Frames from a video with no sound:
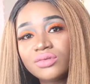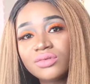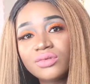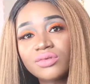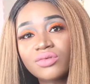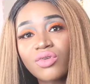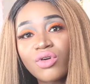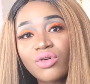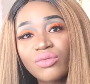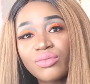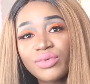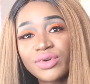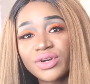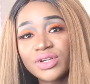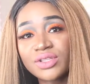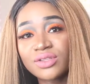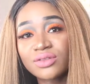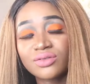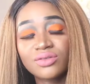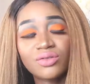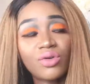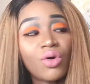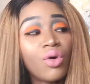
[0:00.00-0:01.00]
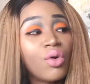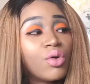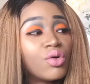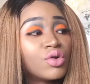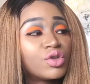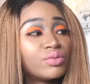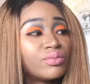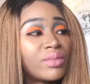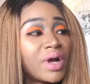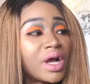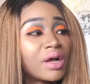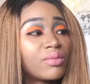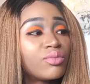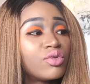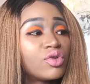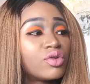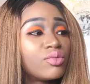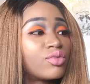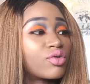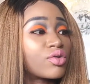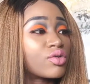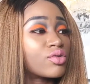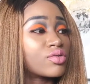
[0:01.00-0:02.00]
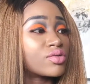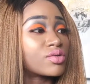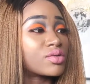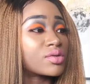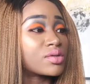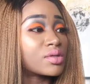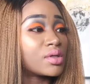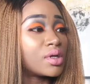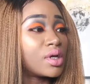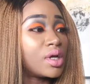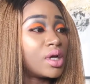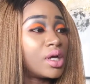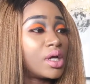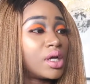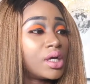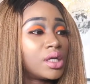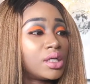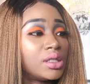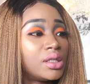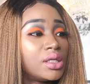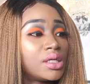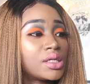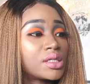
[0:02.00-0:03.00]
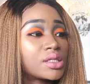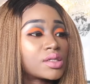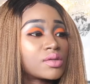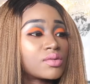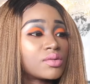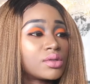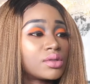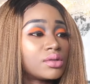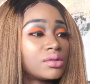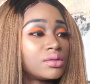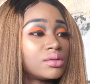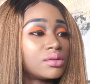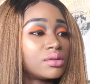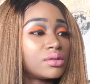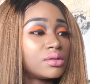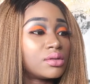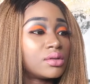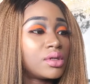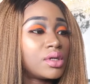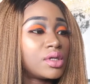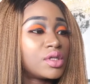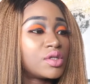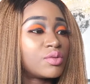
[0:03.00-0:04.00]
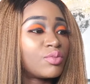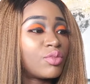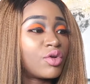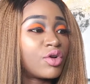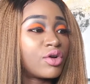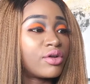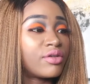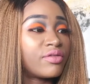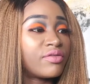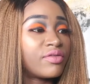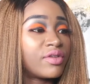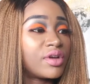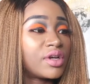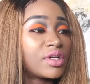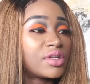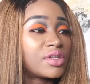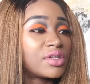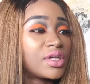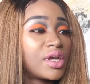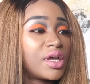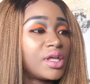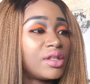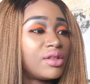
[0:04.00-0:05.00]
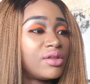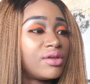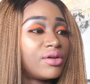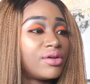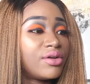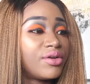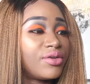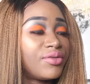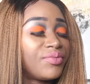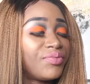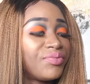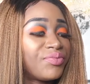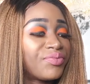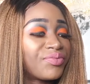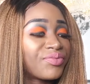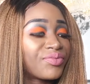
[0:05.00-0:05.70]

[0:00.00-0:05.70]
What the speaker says: compared to old MacBook Pros, this one, it's perfect. And